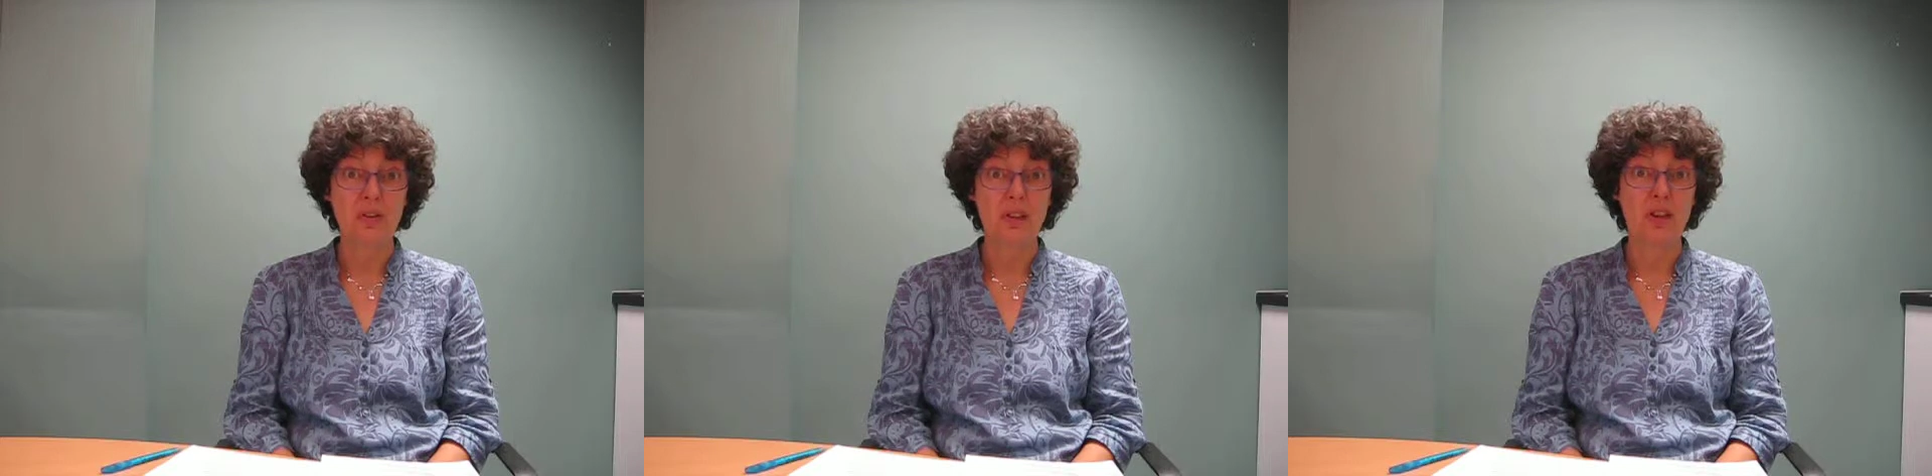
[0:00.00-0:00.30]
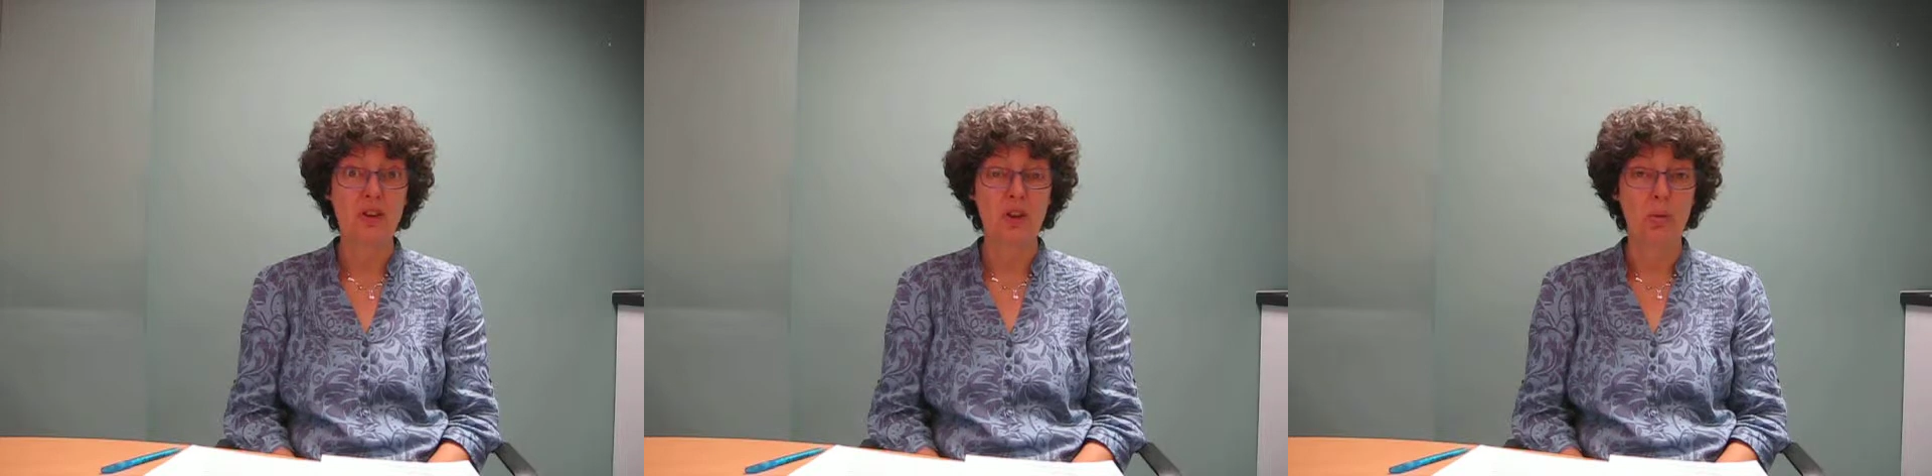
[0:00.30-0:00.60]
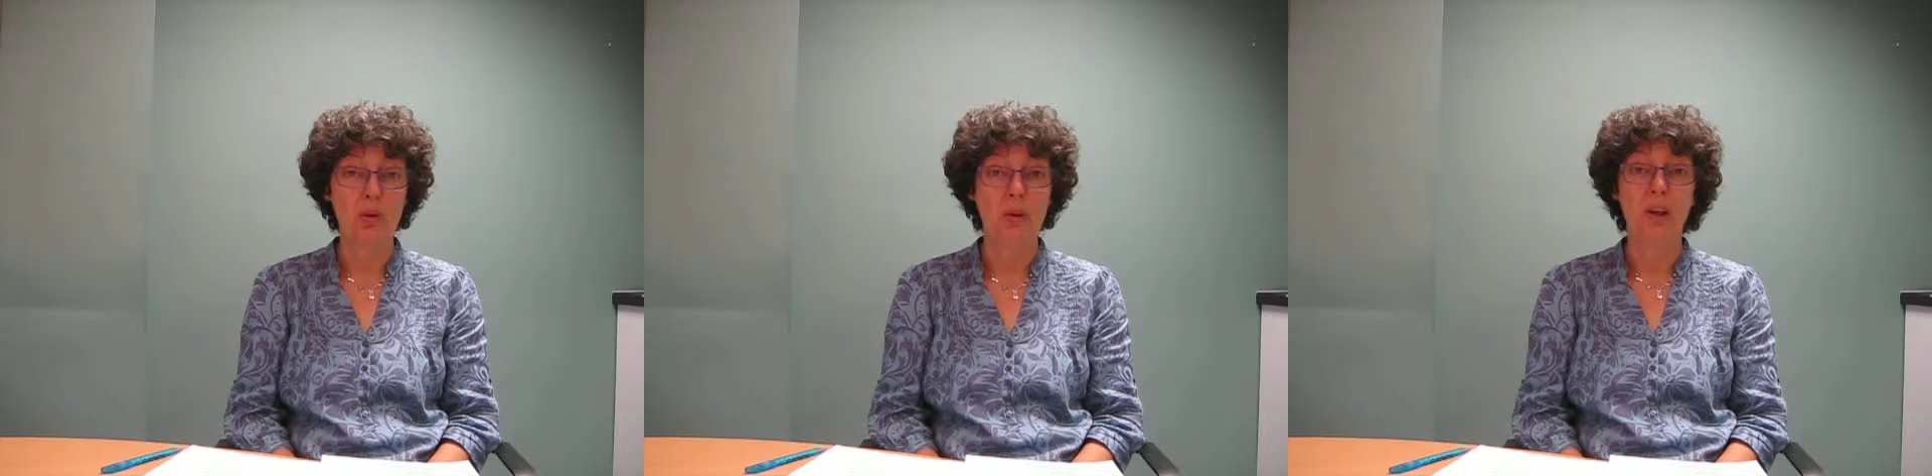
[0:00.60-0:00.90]
sector,
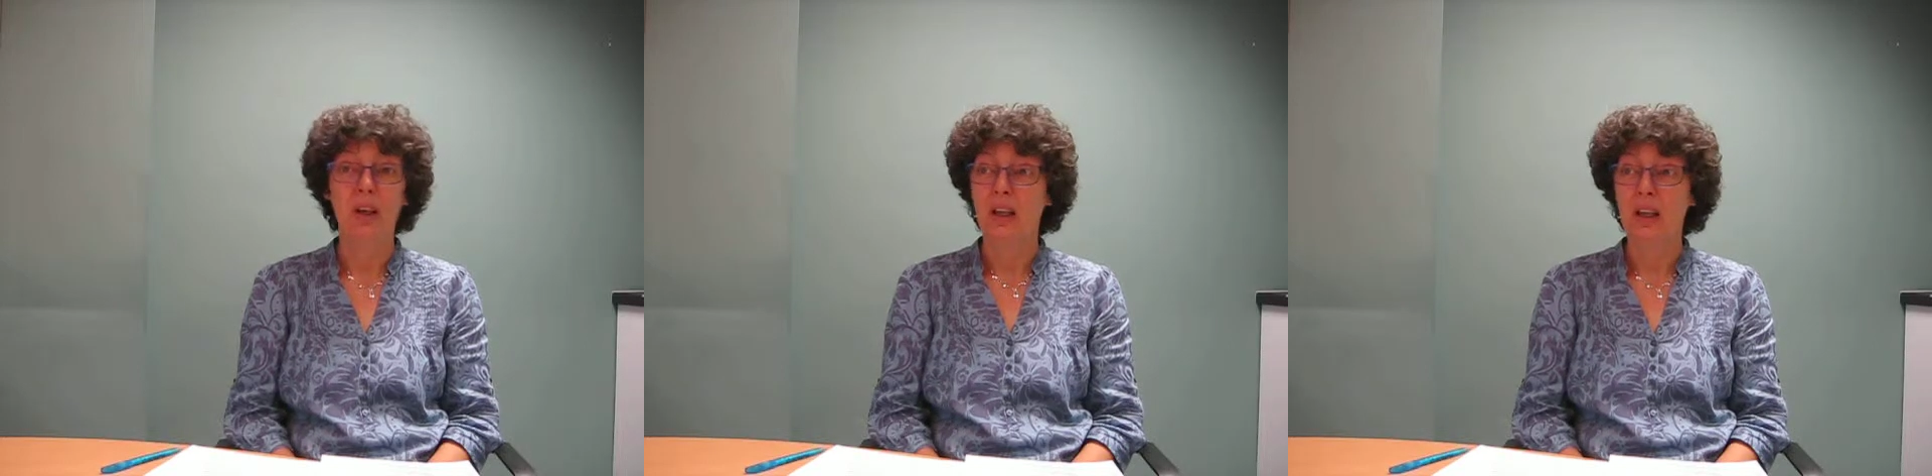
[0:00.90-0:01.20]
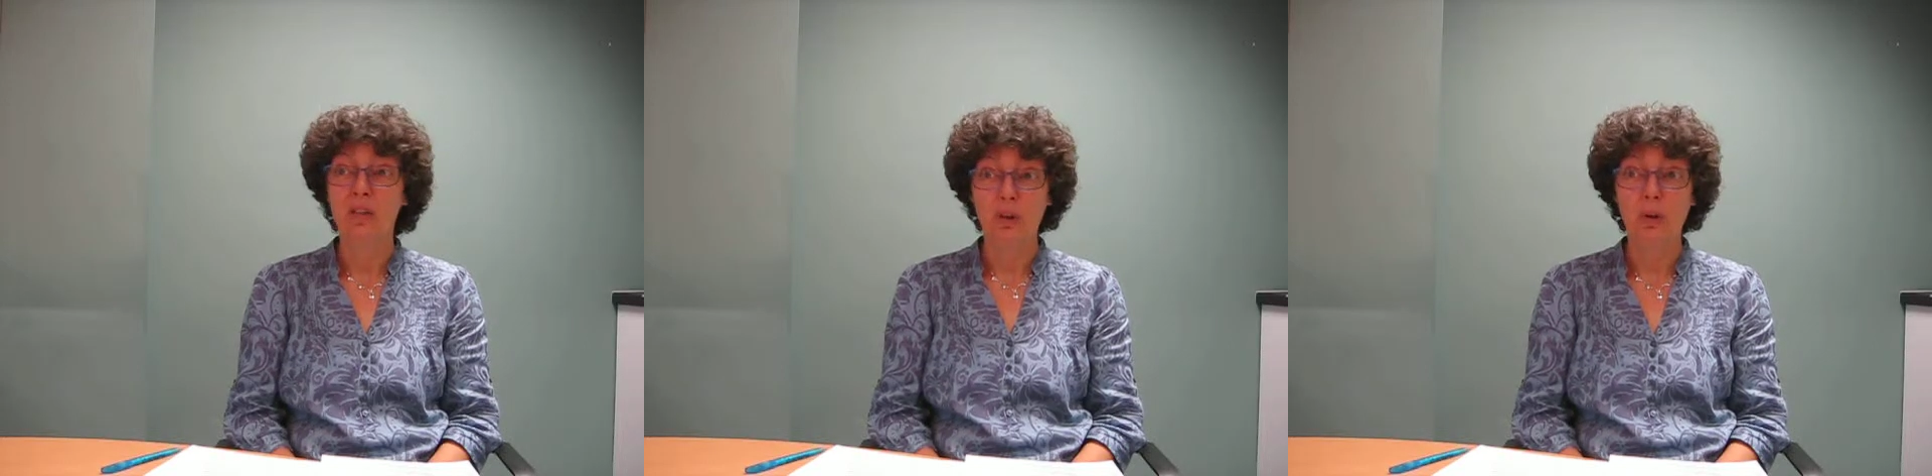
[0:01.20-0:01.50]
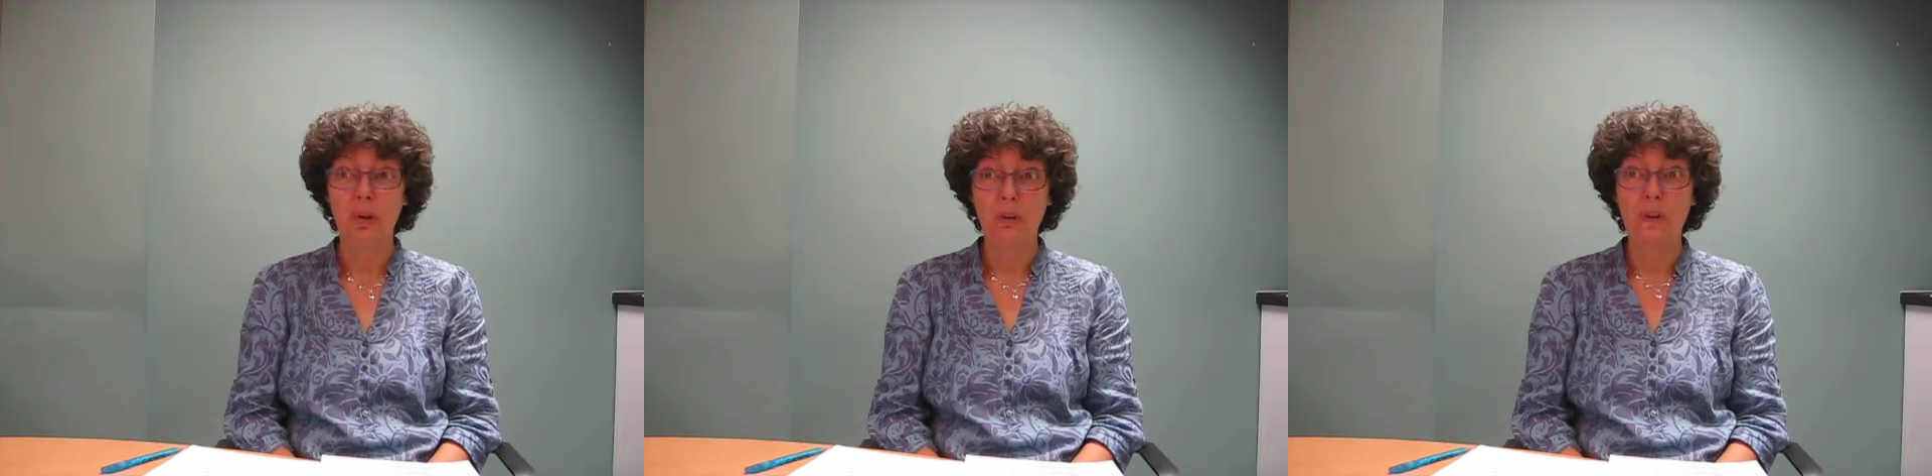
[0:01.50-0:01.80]
but if you
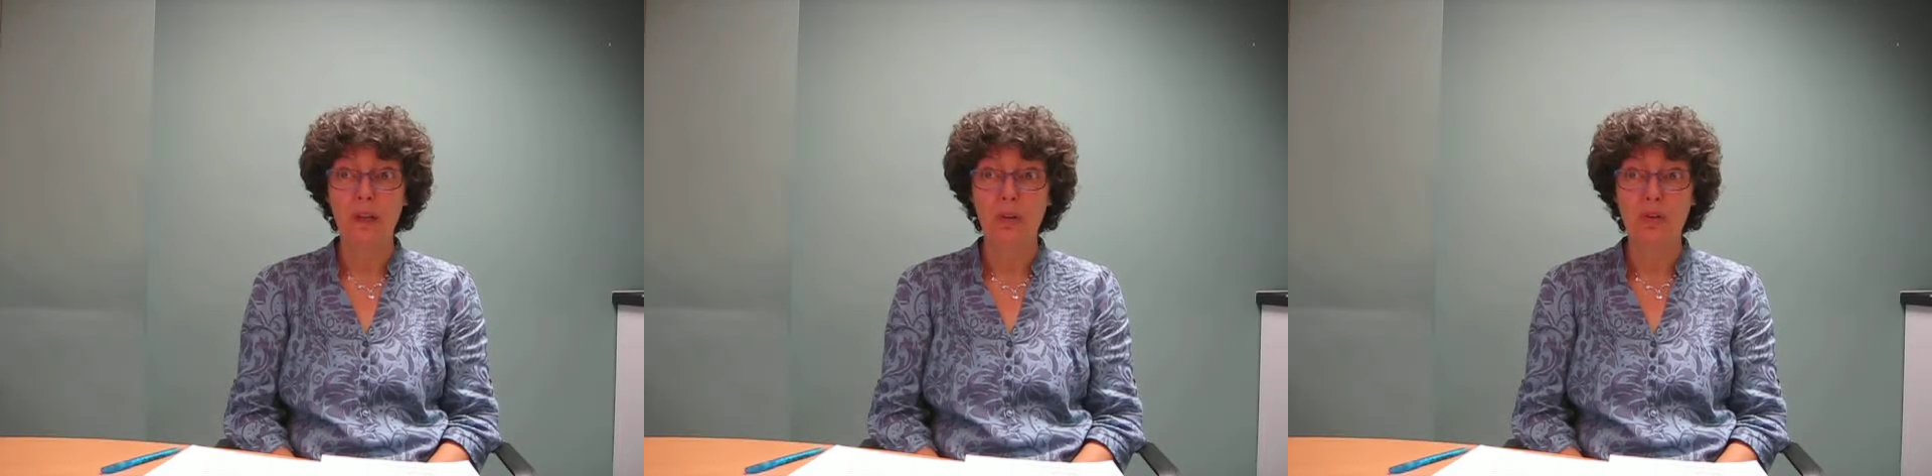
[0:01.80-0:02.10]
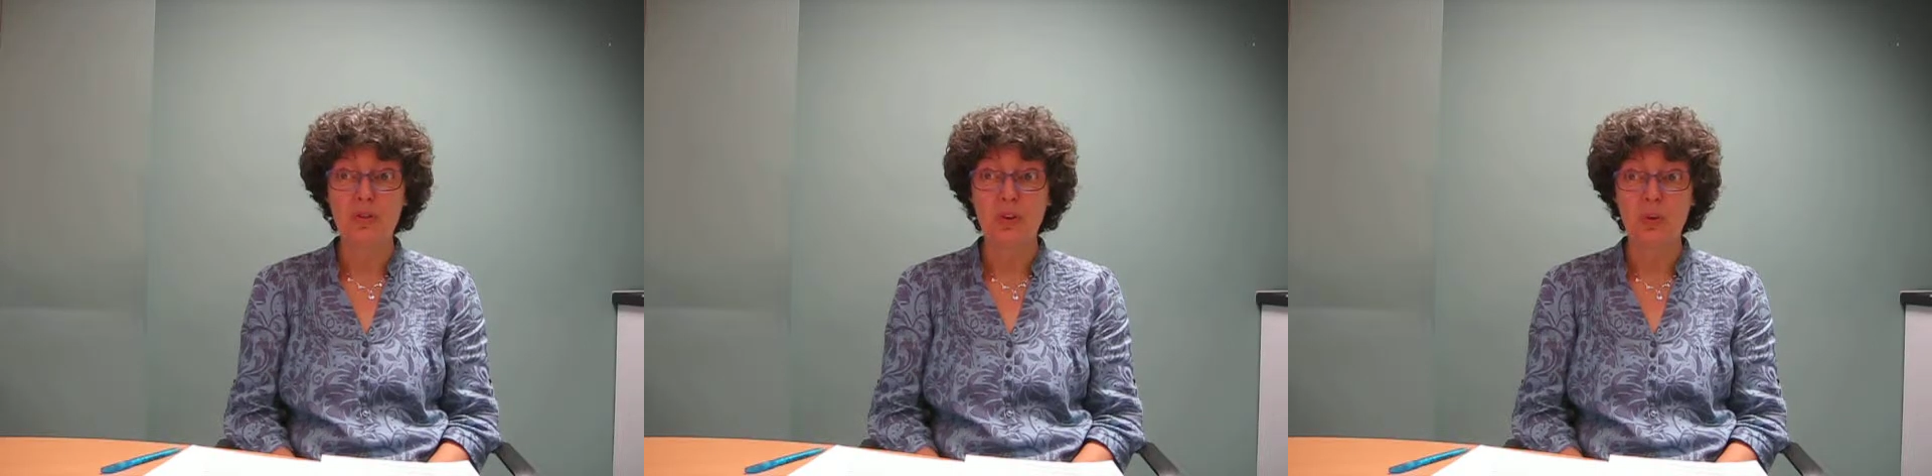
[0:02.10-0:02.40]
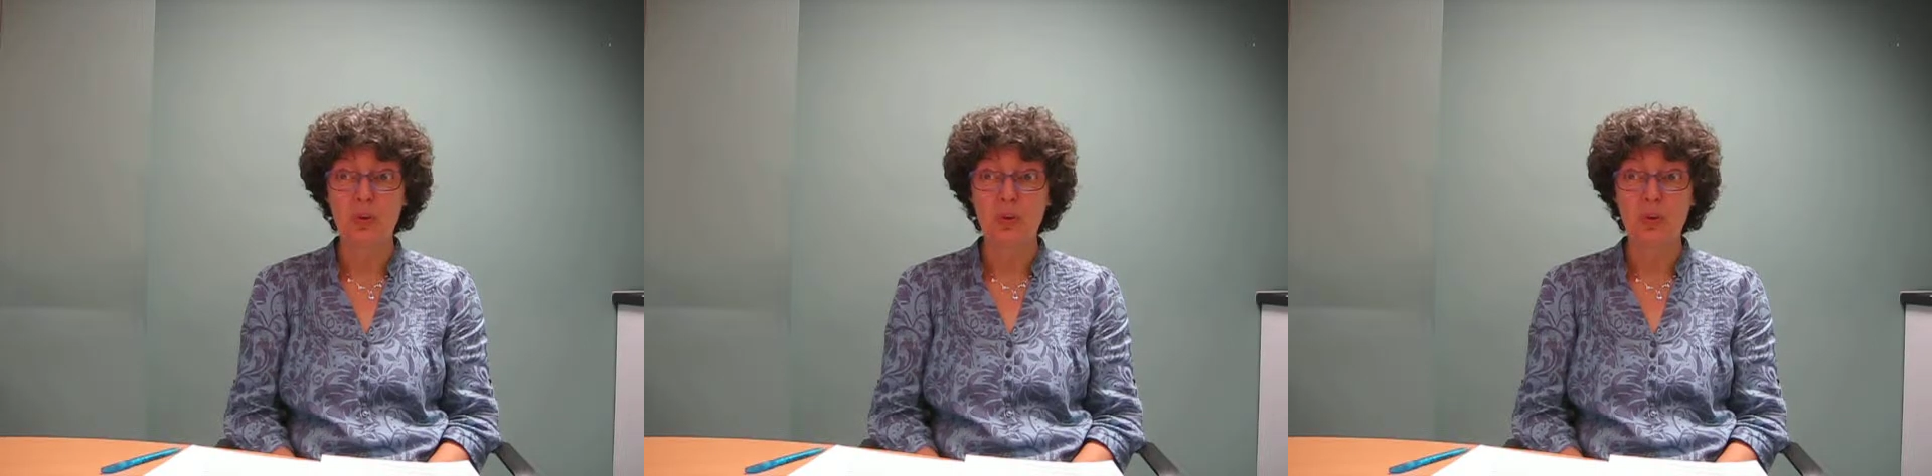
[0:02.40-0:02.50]
are in health and social